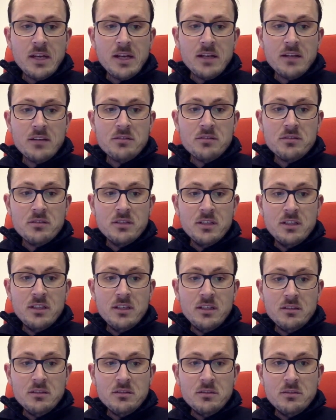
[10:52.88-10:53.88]

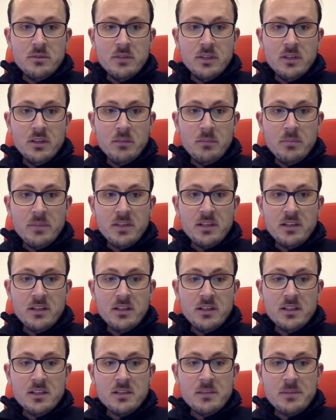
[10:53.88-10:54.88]
Actually, it's doing a lot better than
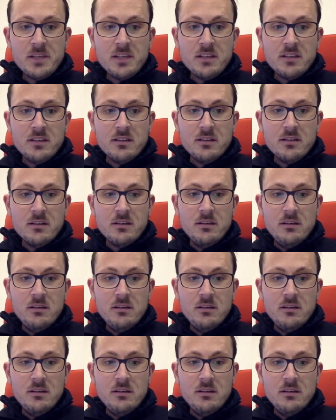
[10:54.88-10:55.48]
I expected.